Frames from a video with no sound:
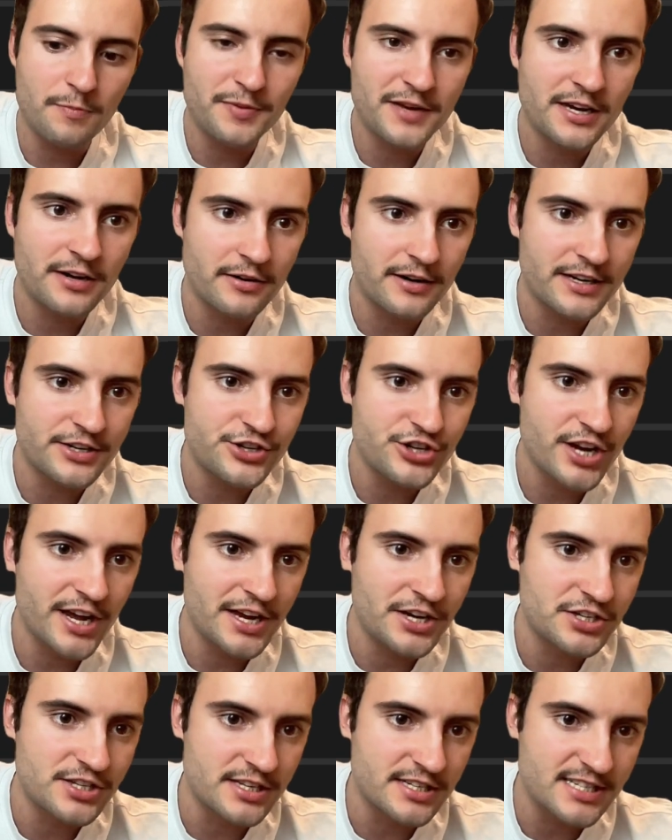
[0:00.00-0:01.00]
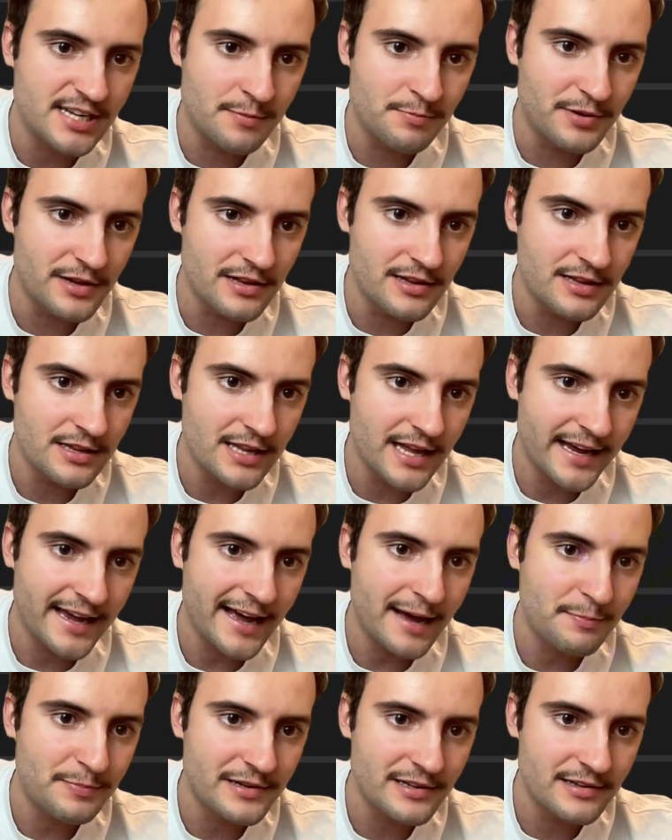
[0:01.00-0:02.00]
up here and change the symbol like
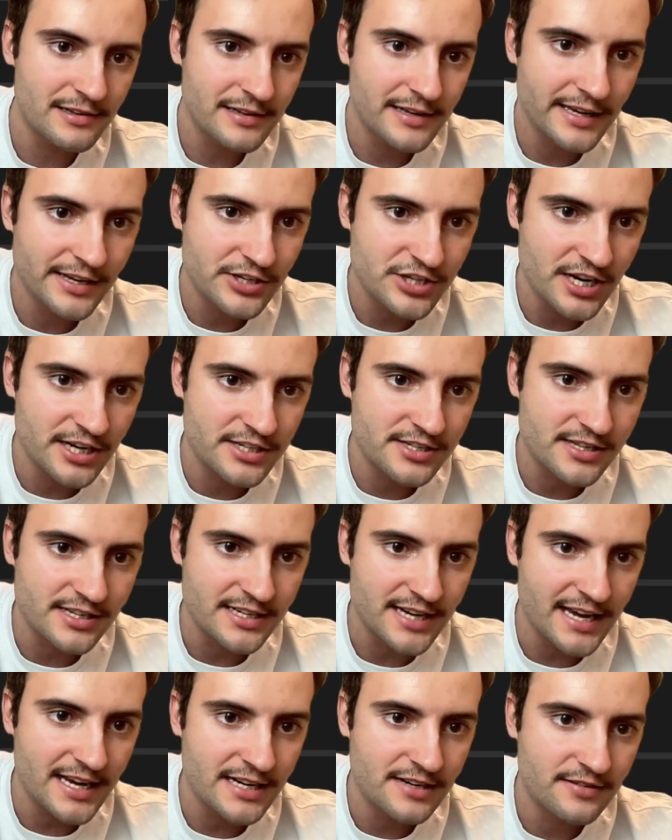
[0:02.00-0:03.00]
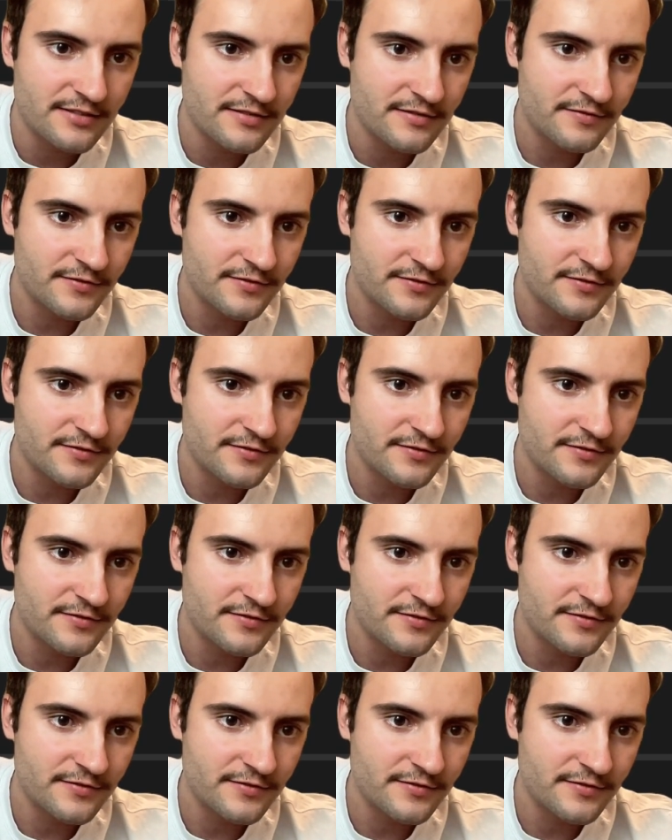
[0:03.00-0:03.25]
Apple and change the date,